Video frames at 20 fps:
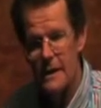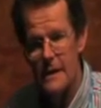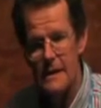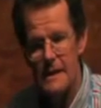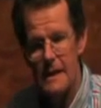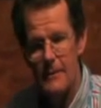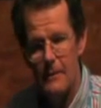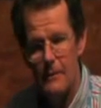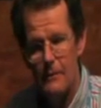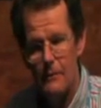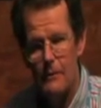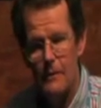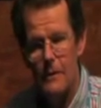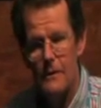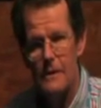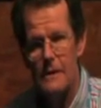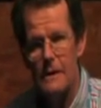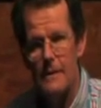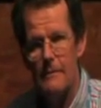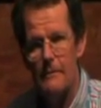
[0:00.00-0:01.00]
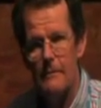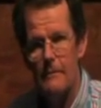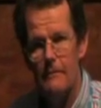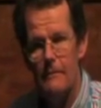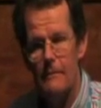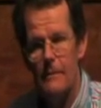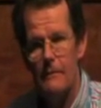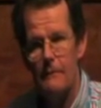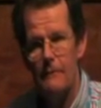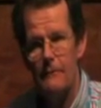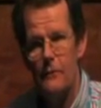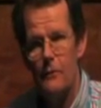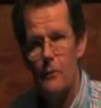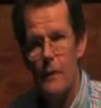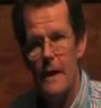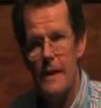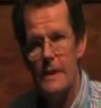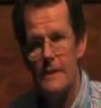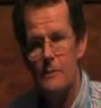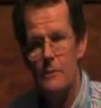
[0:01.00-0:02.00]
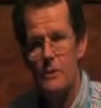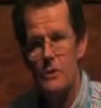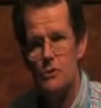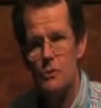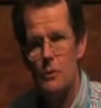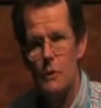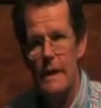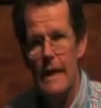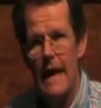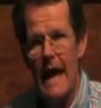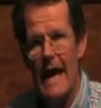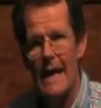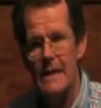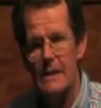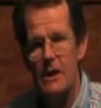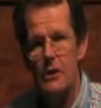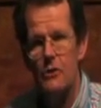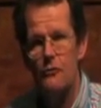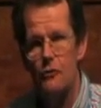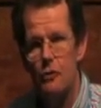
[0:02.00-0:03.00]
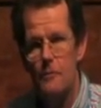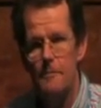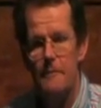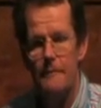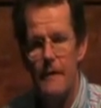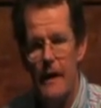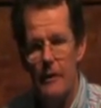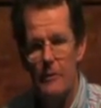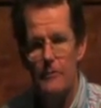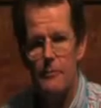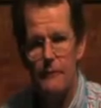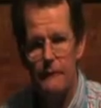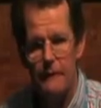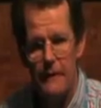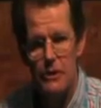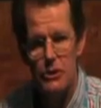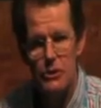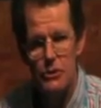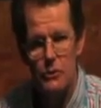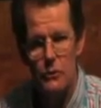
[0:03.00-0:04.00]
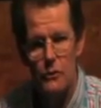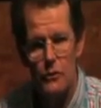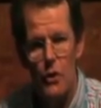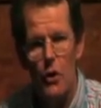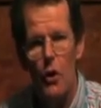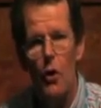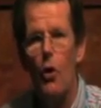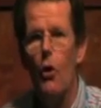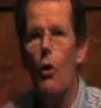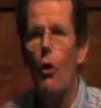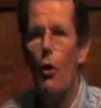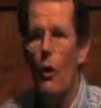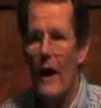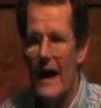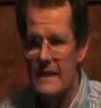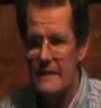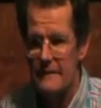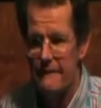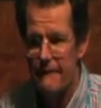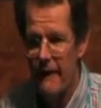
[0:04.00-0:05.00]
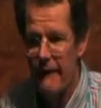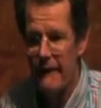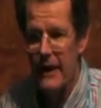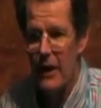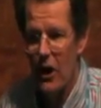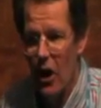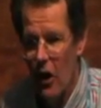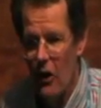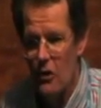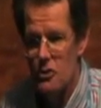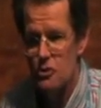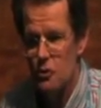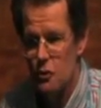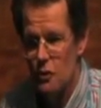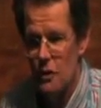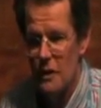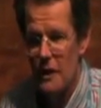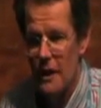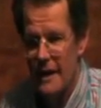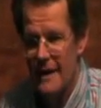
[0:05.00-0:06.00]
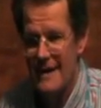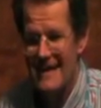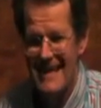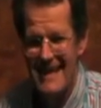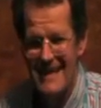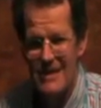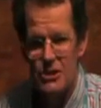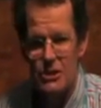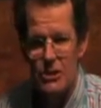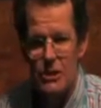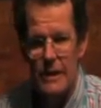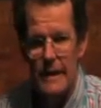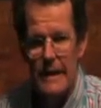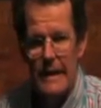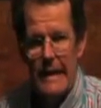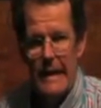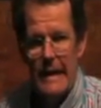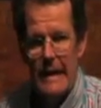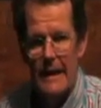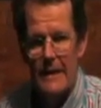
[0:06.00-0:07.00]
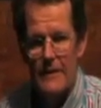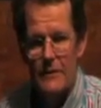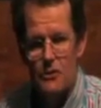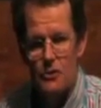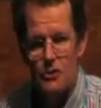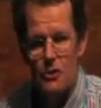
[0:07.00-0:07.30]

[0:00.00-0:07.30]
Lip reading: some of the ways in which we, as a group of health professionals, or as a very large organisation, is